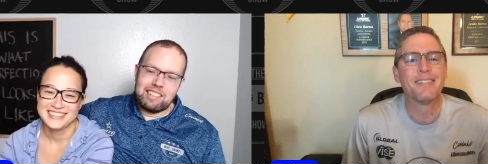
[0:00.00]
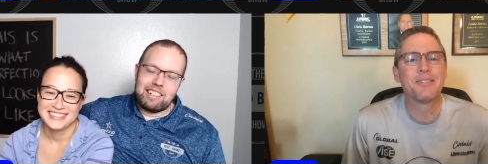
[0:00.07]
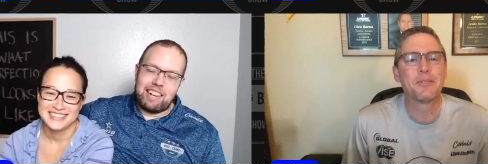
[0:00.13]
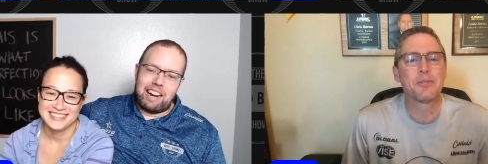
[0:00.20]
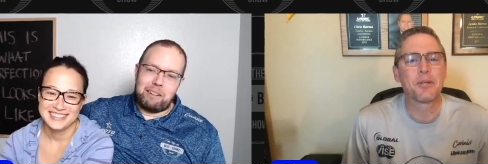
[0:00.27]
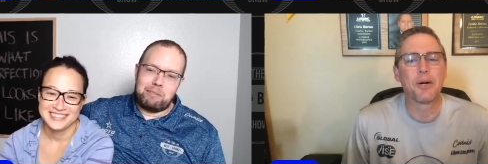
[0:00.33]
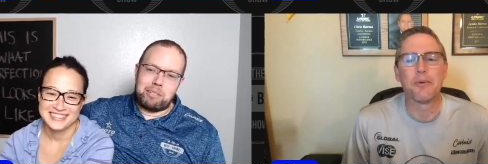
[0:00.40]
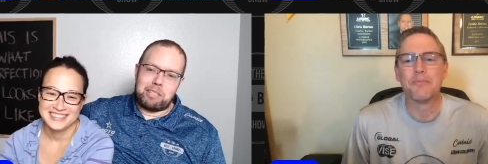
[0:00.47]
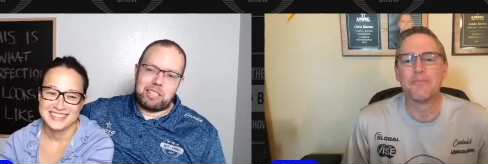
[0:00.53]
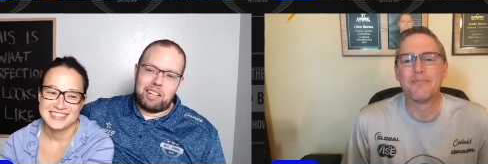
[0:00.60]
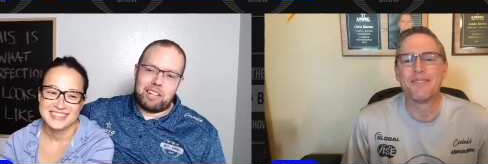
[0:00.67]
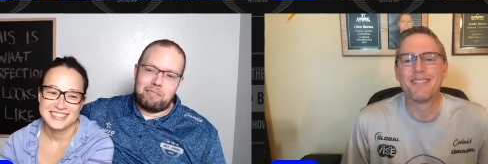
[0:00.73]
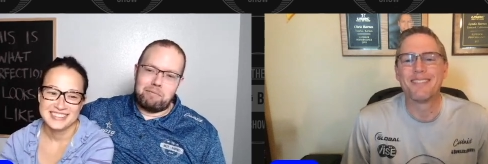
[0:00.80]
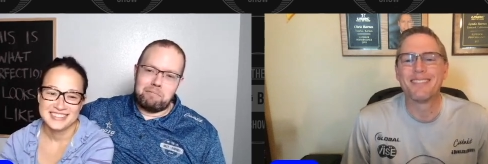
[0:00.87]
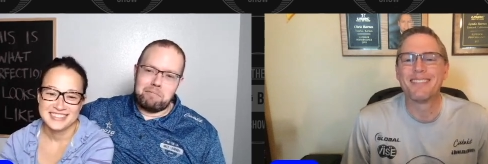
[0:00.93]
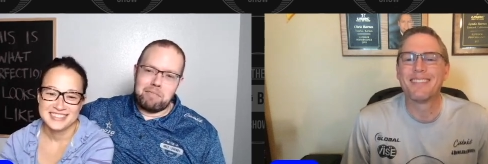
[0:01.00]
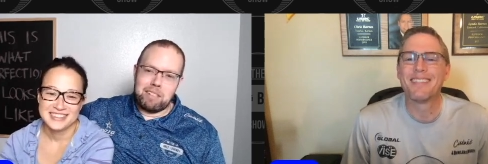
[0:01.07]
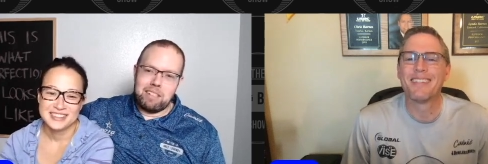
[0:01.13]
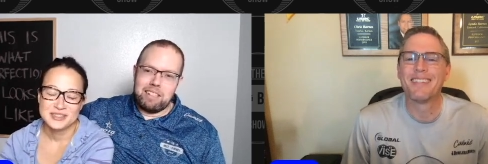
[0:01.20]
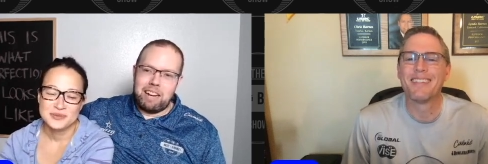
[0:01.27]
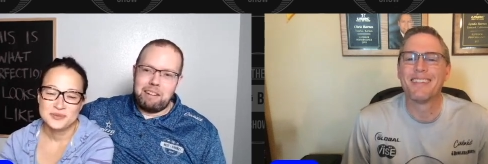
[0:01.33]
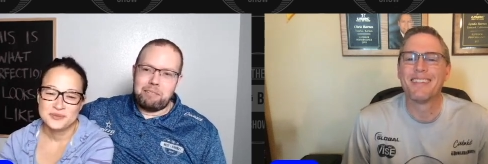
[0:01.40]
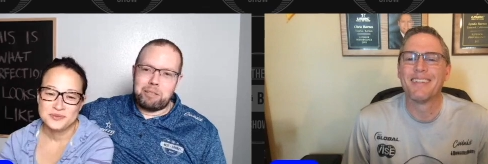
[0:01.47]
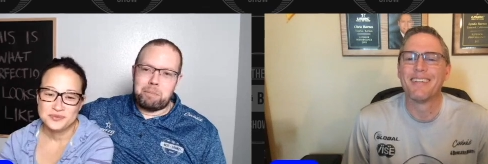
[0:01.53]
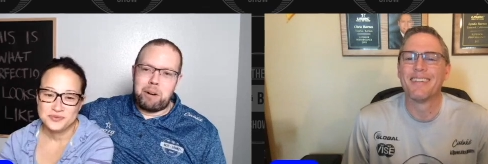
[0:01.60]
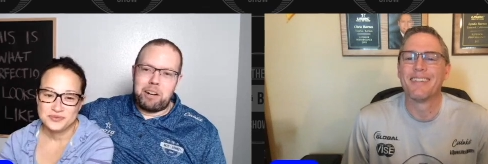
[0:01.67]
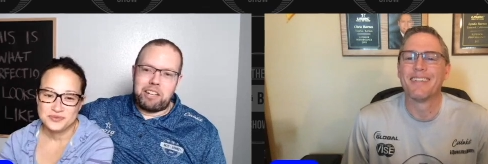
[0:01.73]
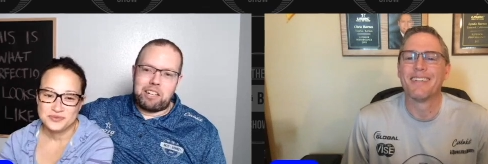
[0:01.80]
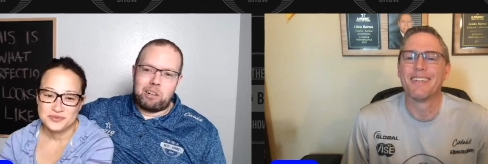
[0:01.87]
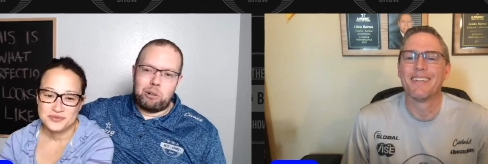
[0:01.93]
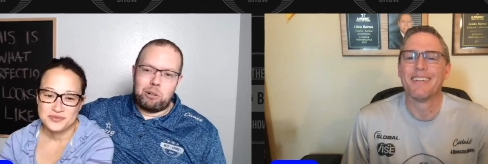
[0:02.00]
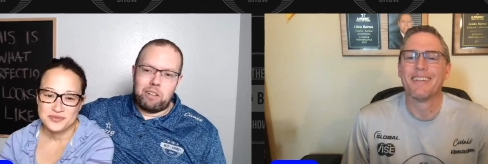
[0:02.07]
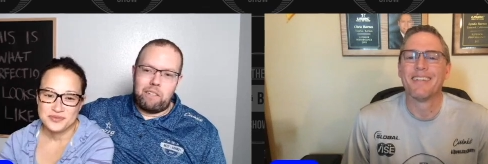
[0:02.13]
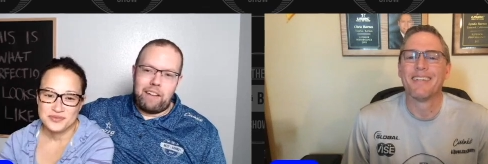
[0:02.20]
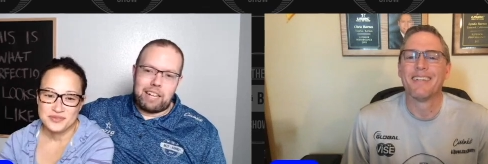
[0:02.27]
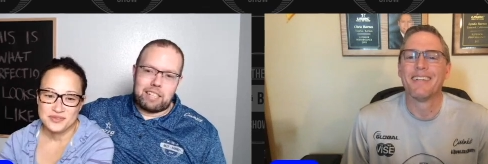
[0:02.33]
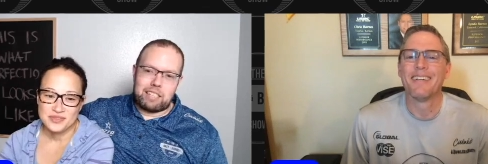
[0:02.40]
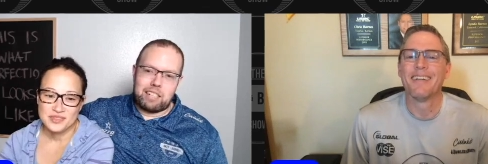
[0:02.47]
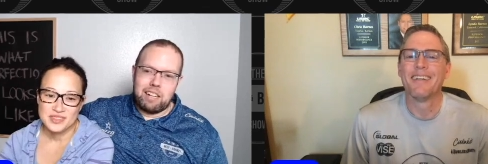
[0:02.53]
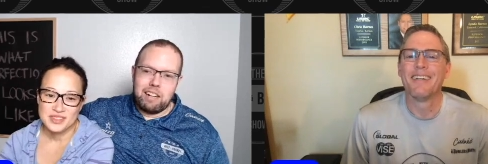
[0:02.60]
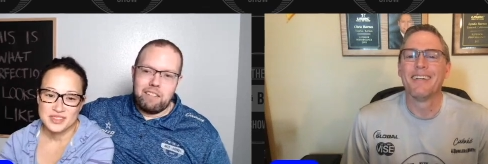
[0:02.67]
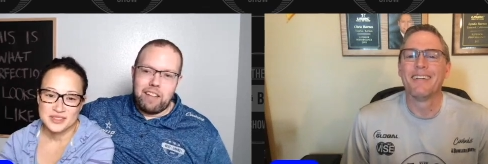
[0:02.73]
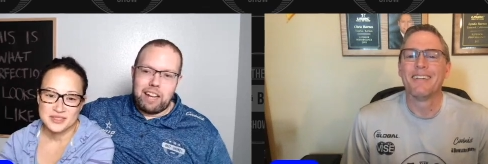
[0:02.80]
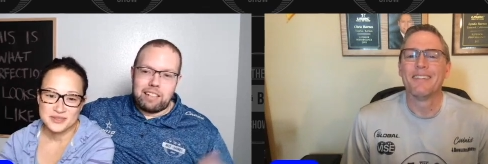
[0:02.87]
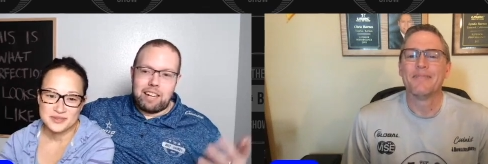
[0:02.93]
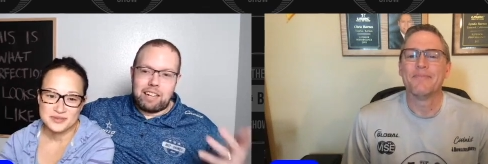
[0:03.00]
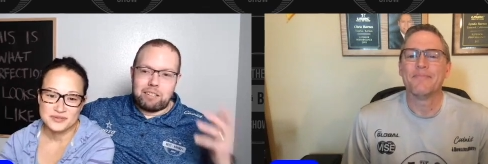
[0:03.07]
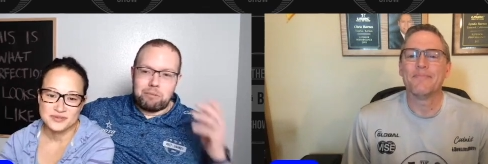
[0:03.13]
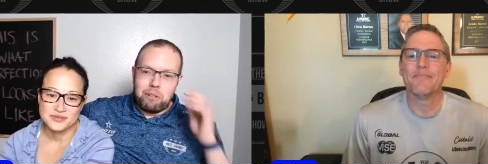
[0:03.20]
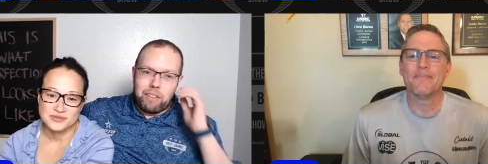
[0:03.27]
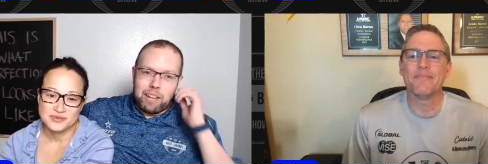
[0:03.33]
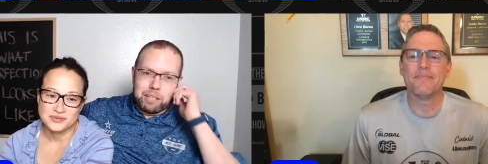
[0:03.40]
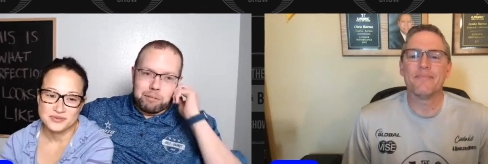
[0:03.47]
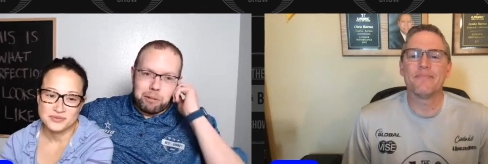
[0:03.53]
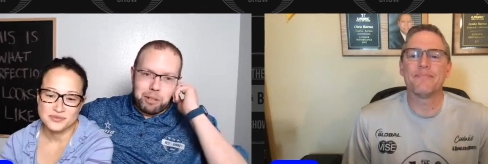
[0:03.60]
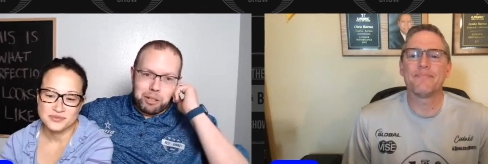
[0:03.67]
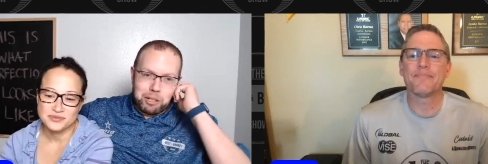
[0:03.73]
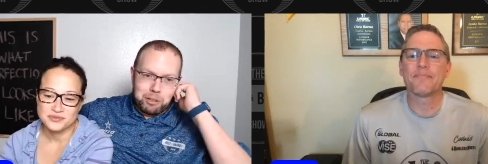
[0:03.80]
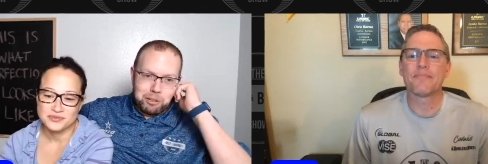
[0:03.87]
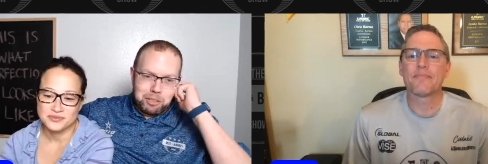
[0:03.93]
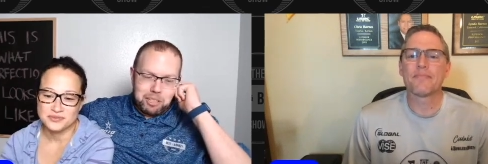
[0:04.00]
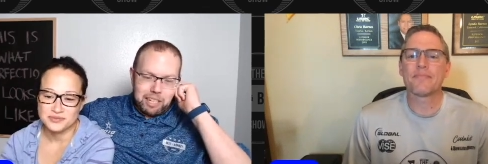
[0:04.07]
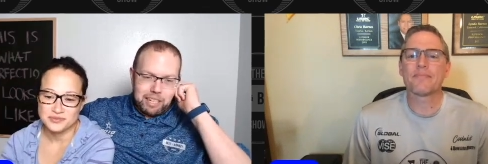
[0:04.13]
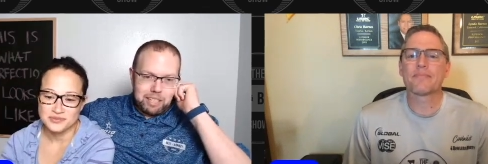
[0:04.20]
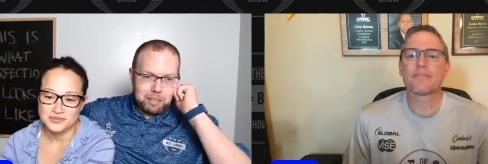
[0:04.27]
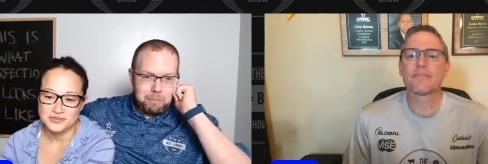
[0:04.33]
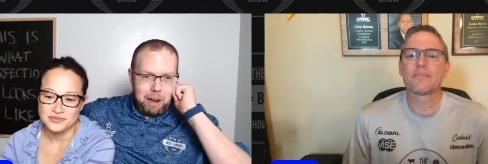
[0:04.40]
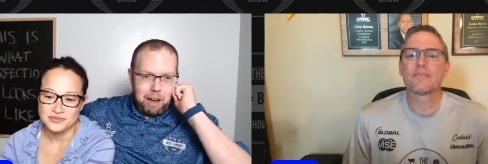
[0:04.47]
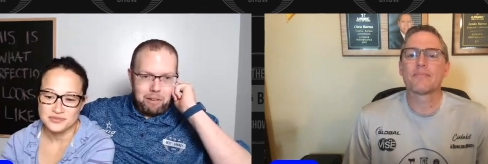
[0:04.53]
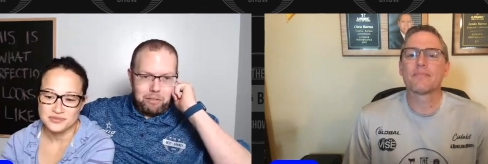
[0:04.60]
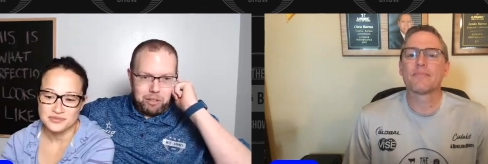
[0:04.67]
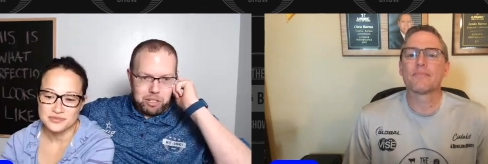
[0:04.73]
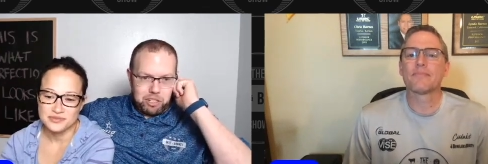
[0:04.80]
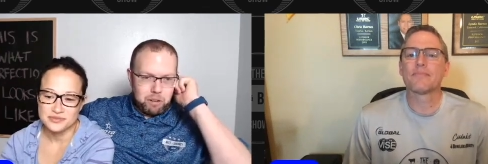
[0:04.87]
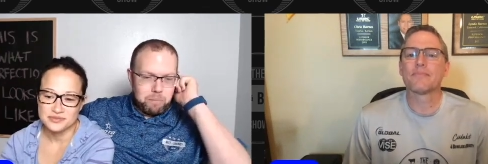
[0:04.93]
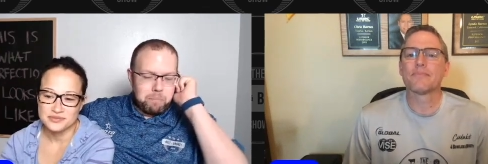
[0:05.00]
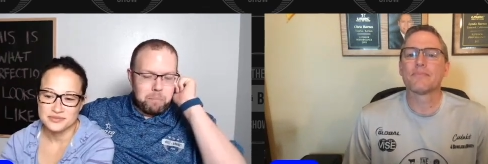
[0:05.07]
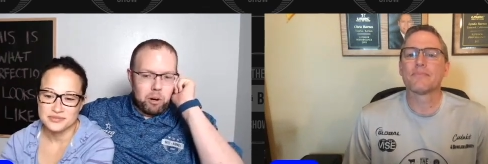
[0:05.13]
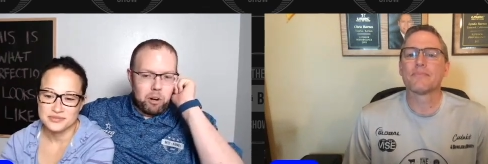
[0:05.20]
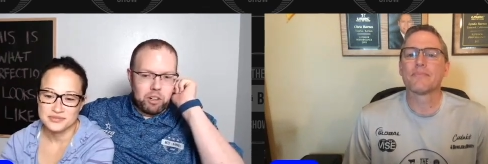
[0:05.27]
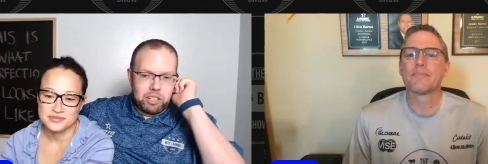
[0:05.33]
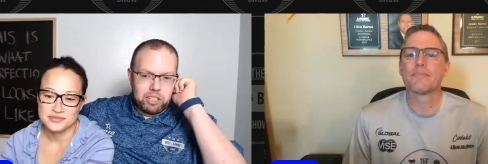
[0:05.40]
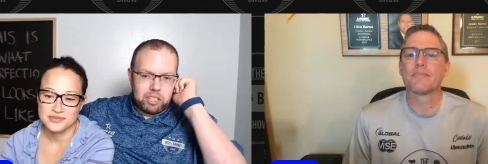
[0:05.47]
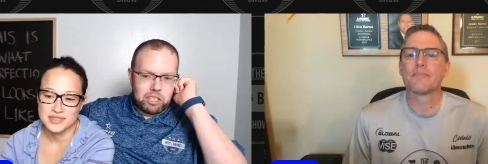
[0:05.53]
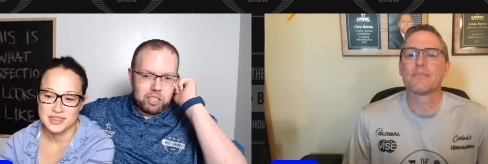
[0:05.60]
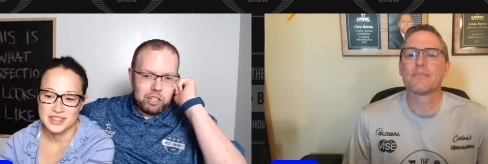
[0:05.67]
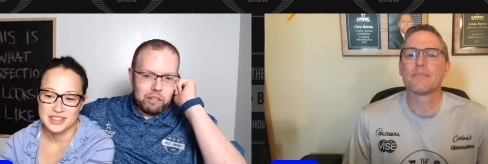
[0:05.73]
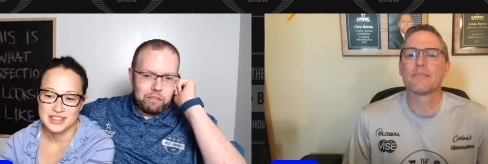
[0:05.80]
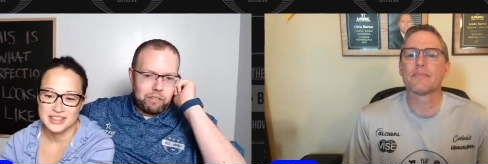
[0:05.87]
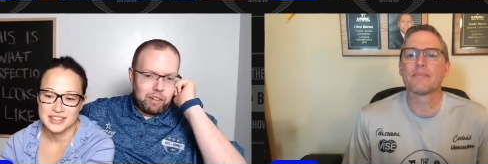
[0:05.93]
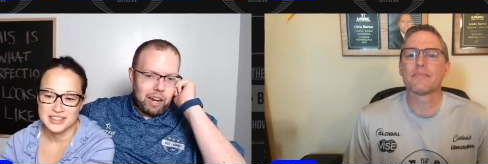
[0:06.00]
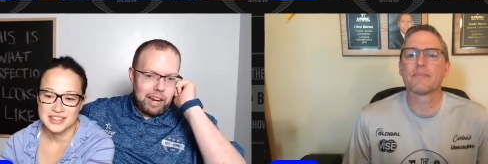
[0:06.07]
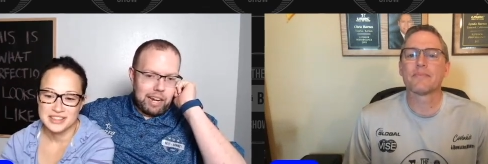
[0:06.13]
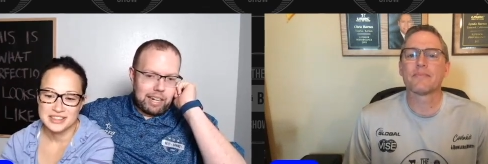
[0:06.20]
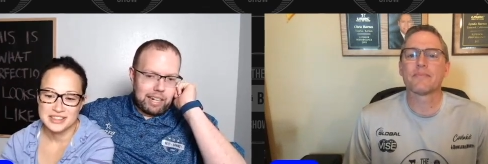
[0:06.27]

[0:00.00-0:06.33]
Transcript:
Speaker 1: yeah, it was um, it was pretty cool, and that's that that's what that's one of the cool things about the sub board and stuff. Like,